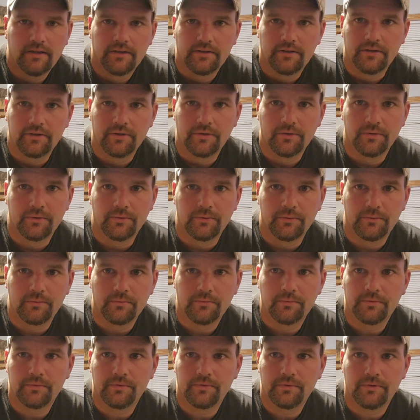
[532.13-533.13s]
You
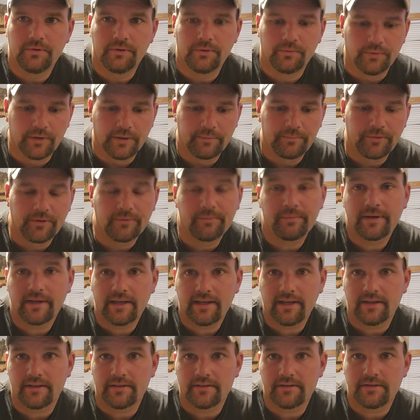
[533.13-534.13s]
rip your
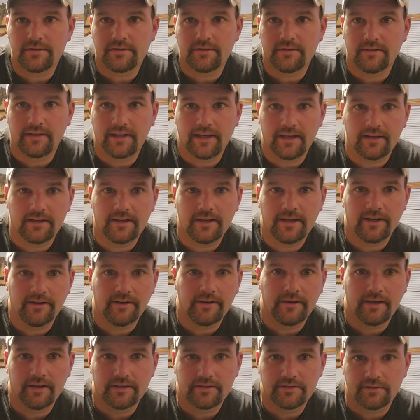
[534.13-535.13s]
pants. You can't
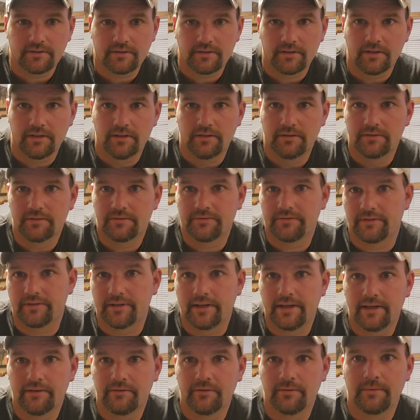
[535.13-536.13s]
carry extra clothes for
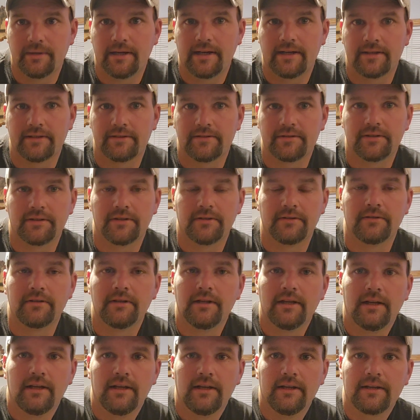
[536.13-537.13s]
everybody, so
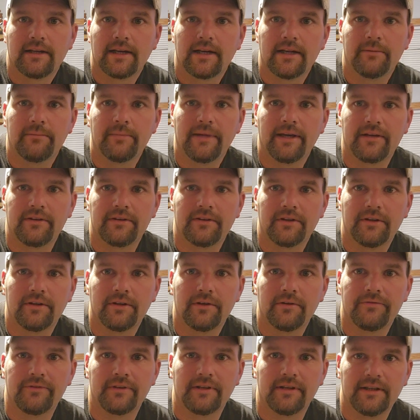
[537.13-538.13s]
kind of make
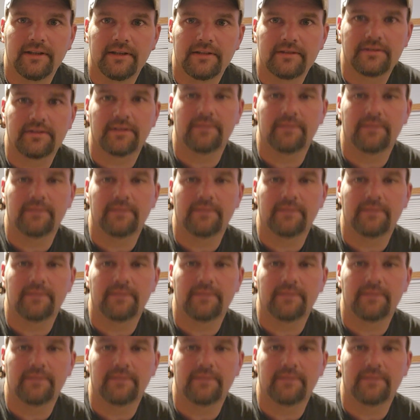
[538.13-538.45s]
do if you needed